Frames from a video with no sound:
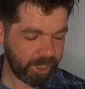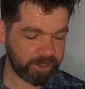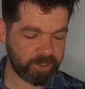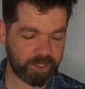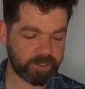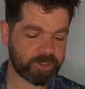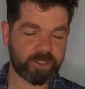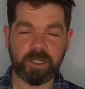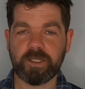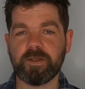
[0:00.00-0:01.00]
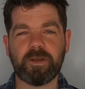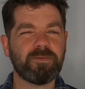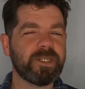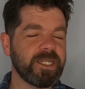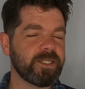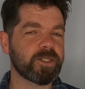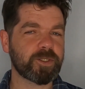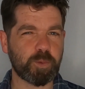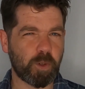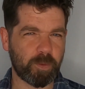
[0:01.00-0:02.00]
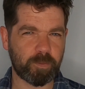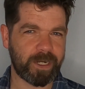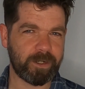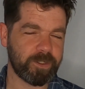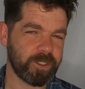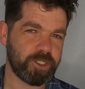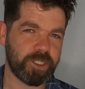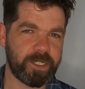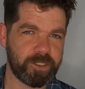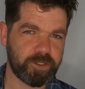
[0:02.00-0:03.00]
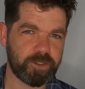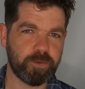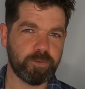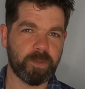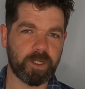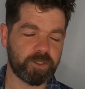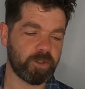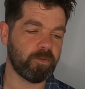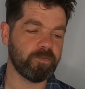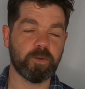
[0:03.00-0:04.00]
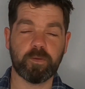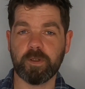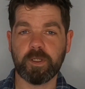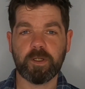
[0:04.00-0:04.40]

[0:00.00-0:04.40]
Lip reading: and thus you don't need to swap around and change too much of your